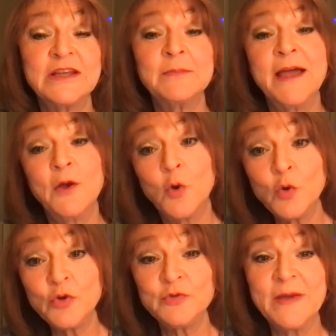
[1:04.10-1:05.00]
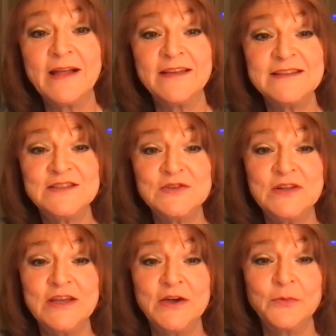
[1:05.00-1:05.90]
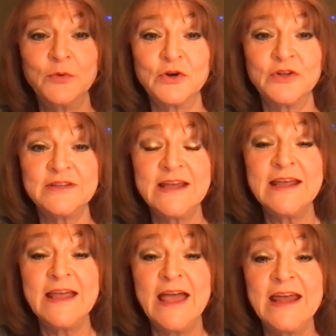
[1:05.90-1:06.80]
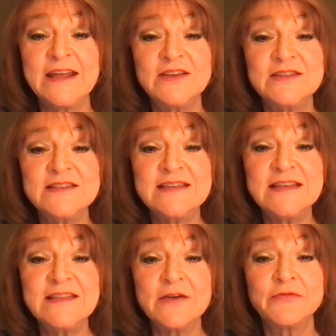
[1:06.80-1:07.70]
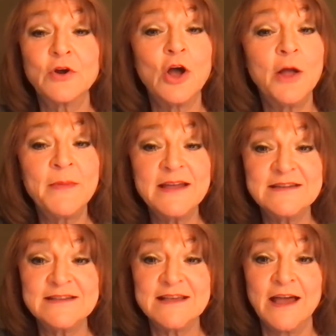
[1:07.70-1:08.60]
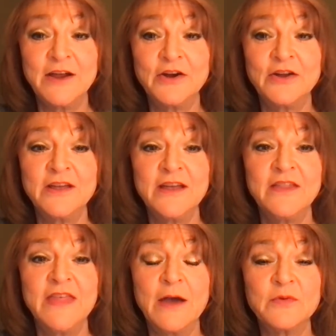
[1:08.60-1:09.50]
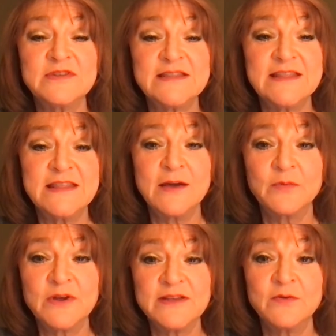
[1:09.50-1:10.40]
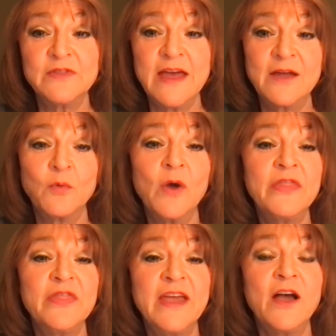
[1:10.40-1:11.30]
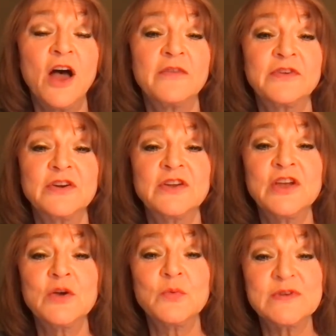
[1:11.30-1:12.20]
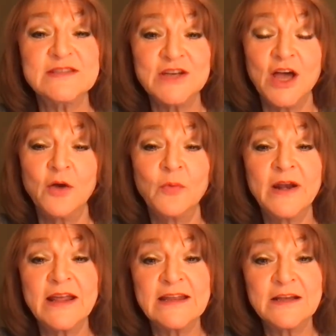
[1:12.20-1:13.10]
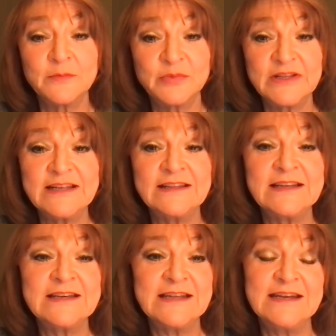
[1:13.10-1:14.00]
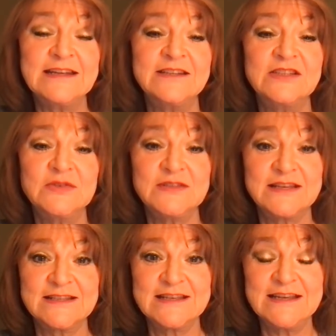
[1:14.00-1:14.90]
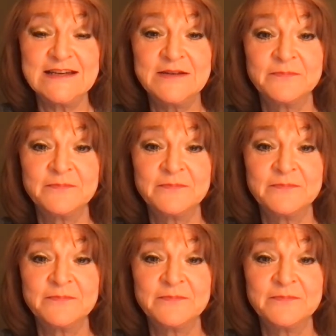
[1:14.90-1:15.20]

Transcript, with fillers: in my old ballet studio world, and I could see that for all my desire, that was that was that what they offered was not what I completely needed to succeed.